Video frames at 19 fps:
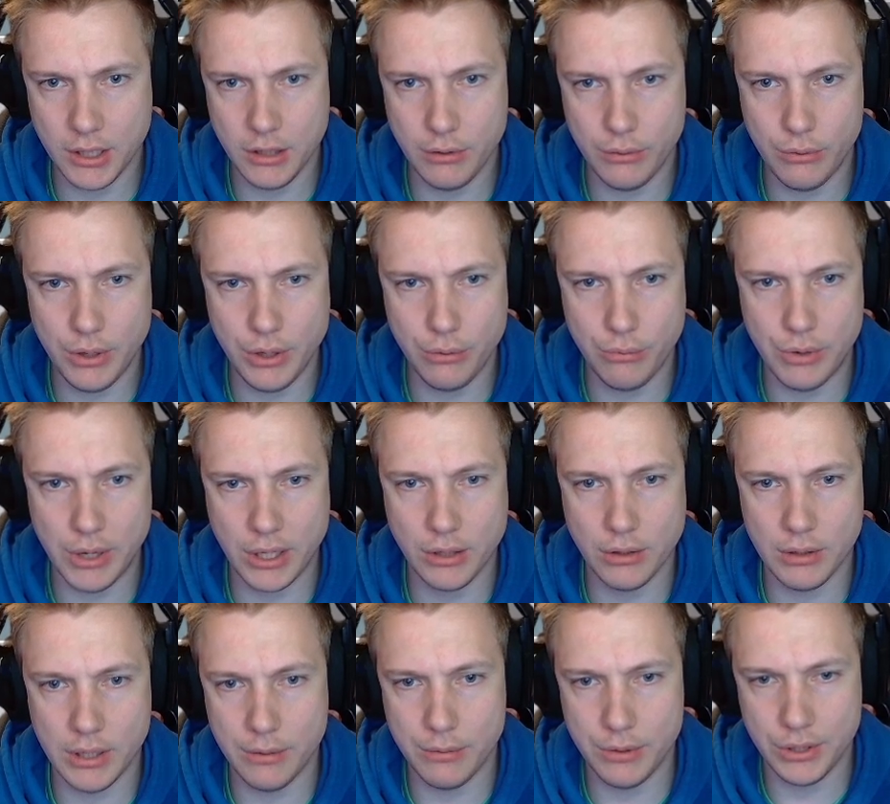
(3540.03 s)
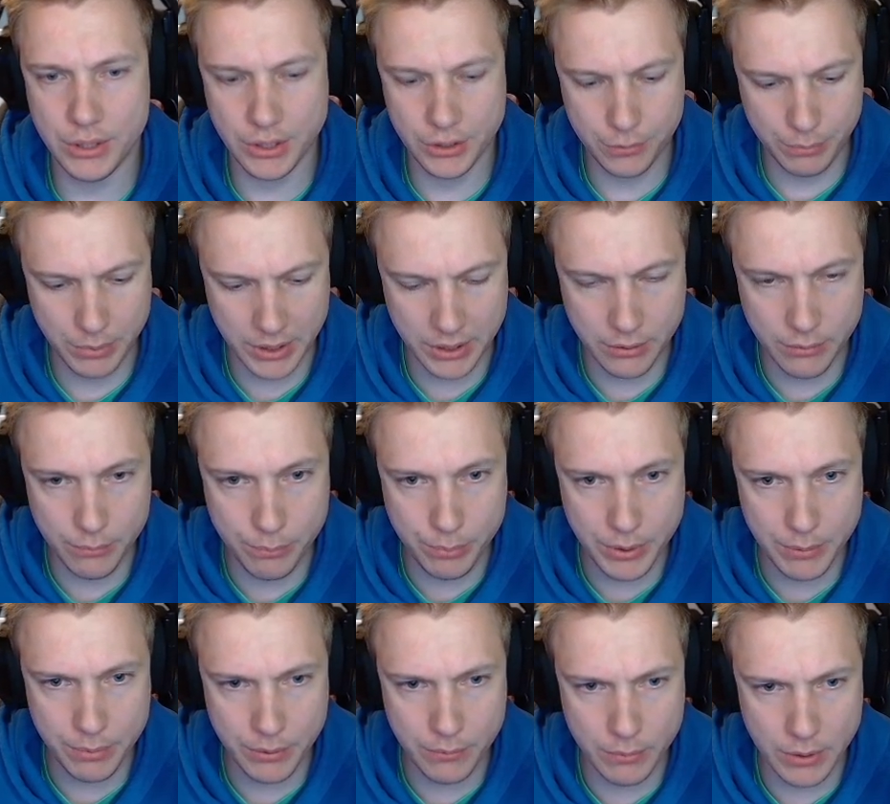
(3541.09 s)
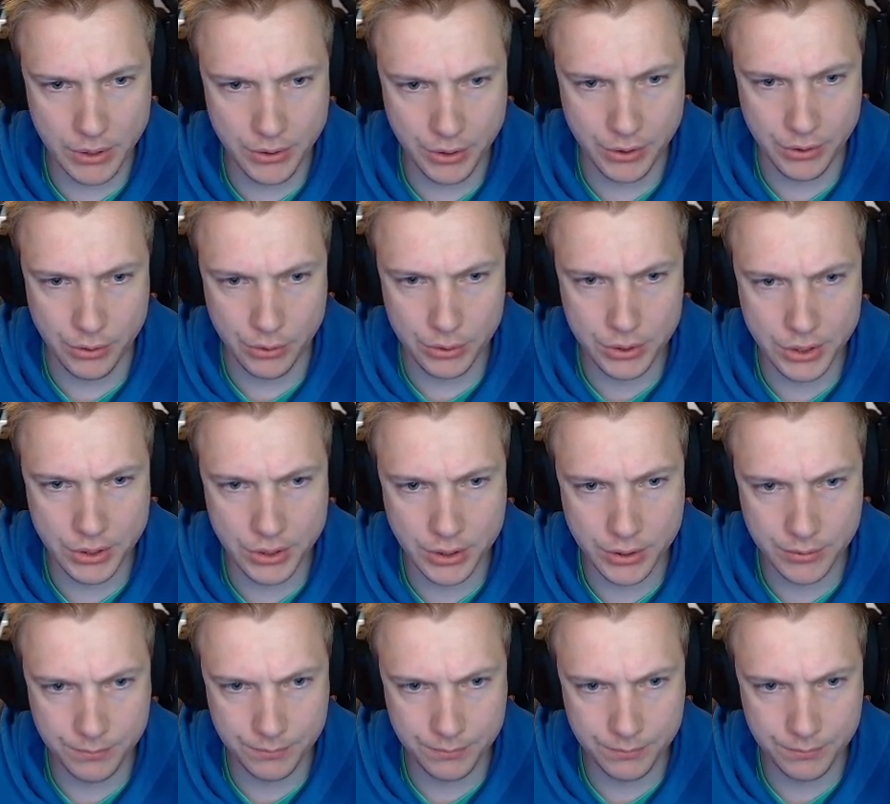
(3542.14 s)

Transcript: irregularities, but people will not notice.